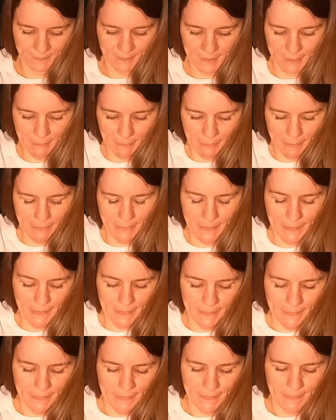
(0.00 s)
Come on
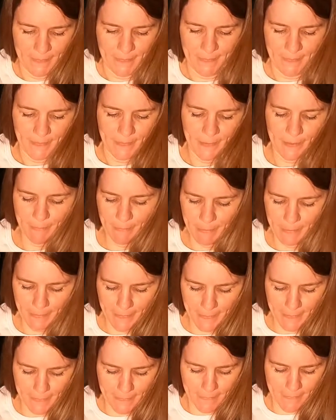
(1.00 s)
now. Come
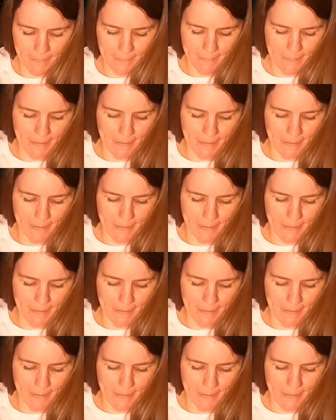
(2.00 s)
on now.